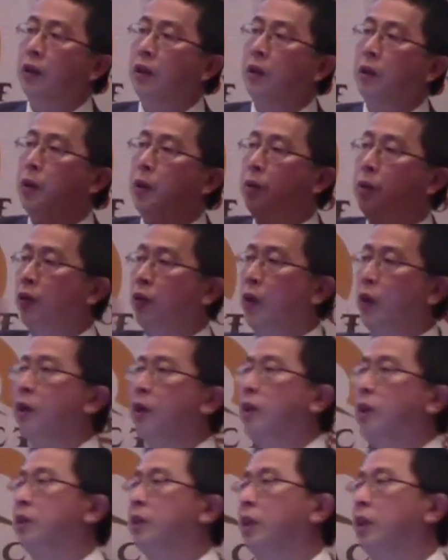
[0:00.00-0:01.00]
in other regions?
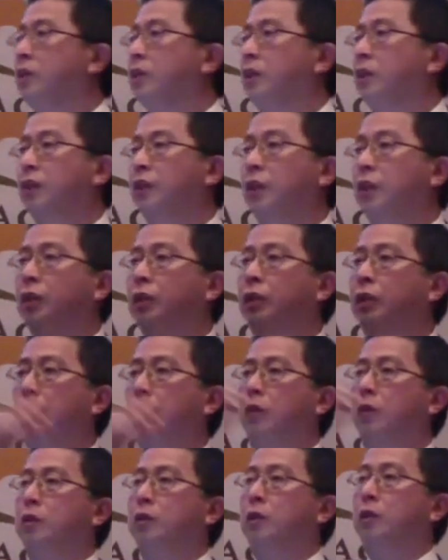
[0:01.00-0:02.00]
I have
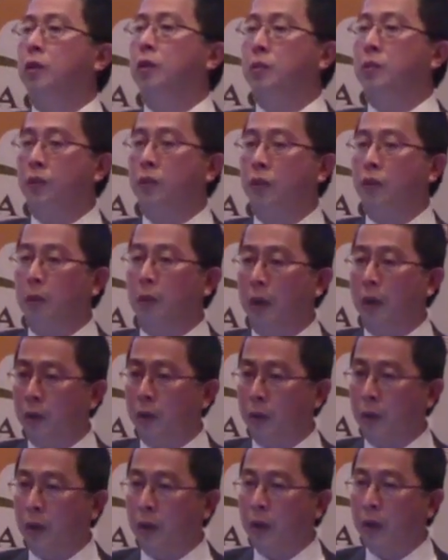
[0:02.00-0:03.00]
examined very
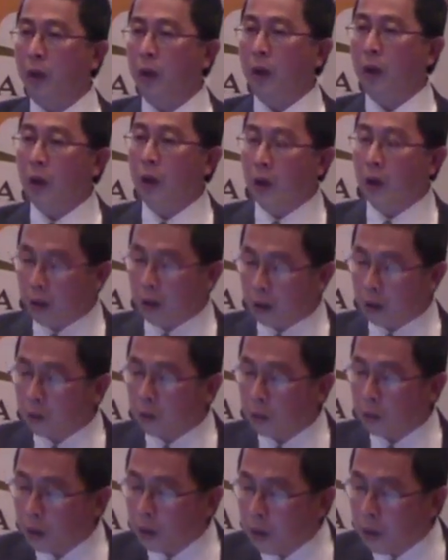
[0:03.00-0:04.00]
extensively in the northern
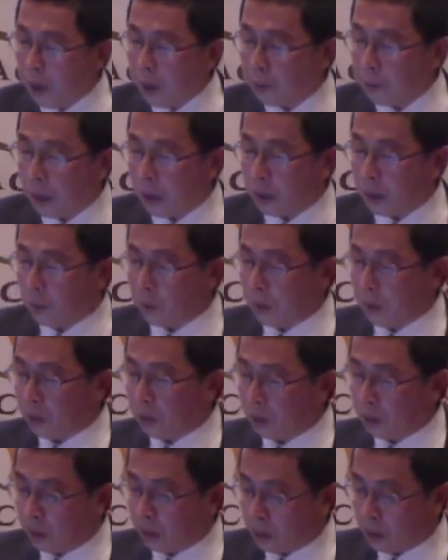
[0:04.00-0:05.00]
hemisphere, by the way.
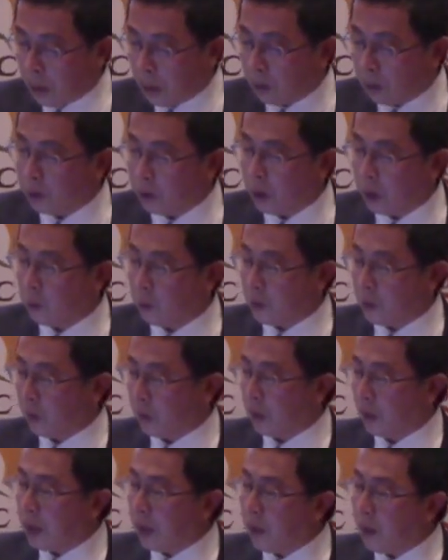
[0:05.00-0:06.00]
The real hard
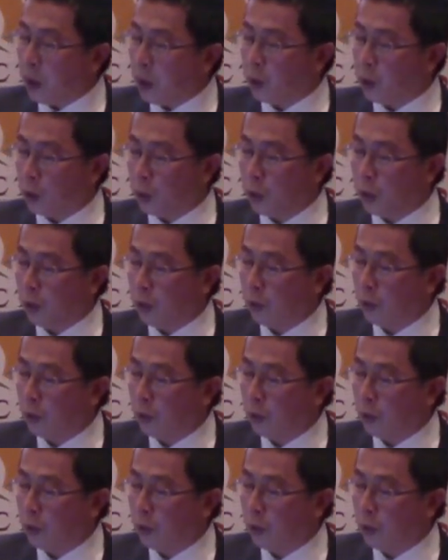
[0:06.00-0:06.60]
part about